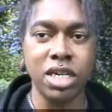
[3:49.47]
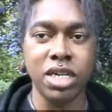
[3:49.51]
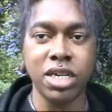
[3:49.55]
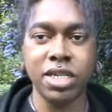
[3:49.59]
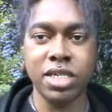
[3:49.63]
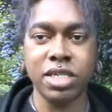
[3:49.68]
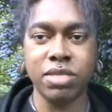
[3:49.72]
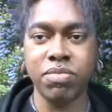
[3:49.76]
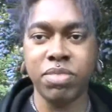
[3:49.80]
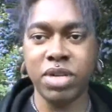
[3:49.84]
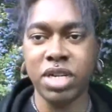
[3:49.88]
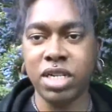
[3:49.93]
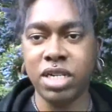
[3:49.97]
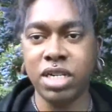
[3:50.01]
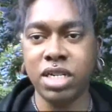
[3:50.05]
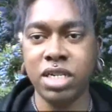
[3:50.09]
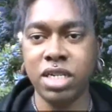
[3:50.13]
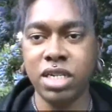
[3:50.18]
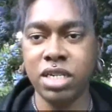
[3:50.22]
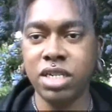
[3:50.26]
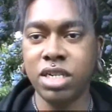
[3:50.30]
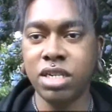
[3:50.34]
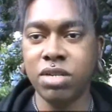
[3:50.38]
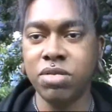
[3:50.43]
His
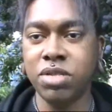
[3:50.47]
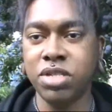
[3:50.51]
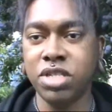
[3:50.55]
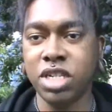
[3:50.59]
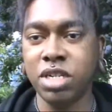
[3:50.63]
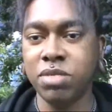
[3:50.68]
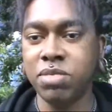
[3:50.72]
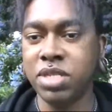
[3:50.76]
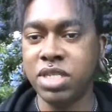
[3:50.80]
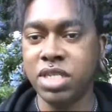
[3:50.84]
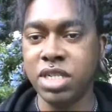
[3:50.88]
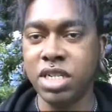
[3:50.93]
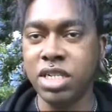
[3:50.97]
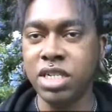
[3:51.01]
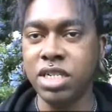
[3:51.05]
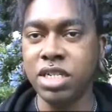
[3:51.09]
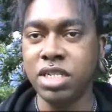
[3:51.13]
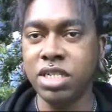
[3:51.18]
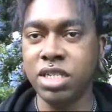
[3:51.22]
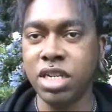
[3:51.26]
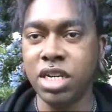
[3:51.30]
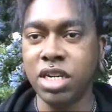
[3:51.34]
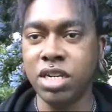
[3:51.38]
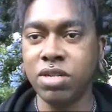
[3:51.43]
buddy, jumps
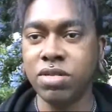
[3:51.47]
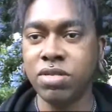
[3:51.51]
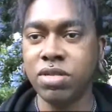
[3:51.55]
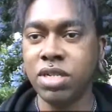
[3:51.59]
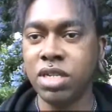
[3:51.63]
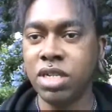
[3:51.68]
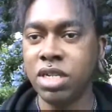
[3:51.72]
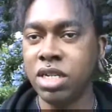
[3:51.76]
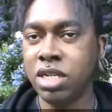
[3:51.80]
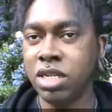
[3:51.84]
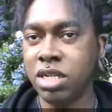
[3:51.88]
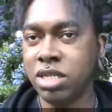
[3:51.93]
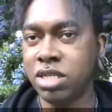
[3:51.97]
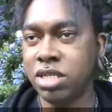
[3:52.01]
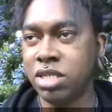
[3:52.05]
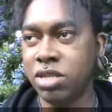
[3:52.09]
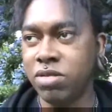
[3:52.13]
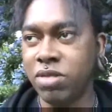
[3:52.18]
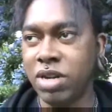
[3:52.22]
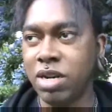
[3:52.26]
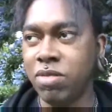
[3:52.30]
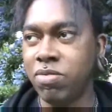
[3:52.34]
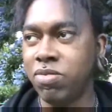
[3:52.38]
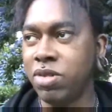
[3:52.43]
in,
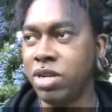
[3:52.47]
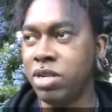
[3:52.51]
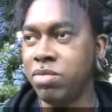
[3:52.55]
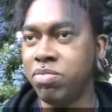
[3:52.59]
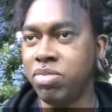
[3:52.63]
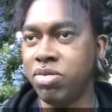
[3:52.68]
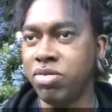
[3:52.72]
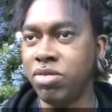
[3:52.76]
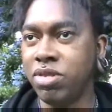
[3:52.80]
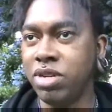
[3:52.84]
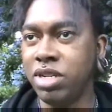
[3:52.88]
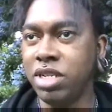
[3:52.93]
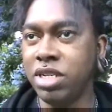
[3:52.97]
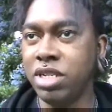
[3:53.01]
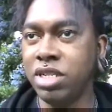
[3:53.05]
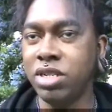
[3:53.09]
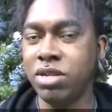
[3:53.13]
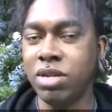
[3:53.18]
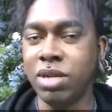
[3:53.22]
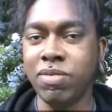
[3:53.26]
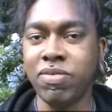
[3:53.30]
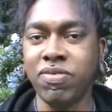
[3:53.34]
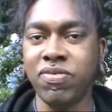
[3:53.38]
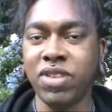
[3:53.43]
so at one point,
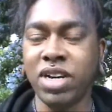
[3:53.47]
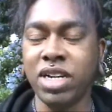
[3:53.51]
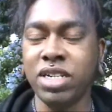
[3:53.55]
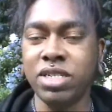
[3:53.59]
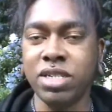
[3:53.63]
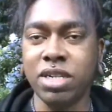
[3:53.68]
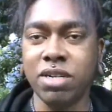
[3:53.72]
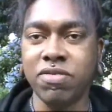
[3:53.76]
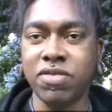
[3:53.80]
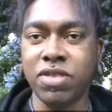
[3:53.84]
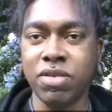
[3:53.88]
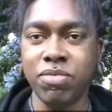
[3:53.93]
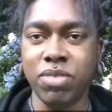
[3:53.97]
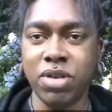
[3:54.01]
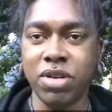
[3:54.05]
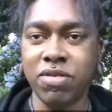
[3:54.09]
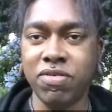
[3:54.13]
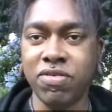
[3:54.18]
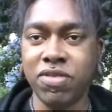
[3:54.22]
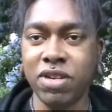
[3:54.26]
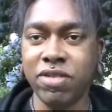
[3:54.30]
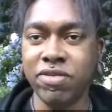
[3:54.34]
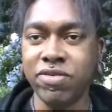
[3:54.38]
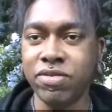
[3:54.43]
I'm fighting off the
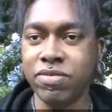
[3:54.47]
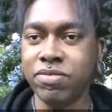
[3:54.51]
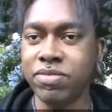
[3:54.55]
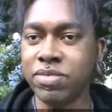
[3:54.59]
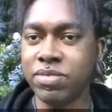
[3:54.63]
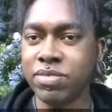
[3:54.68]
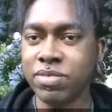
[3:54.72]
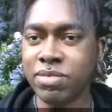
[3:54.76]
both of them.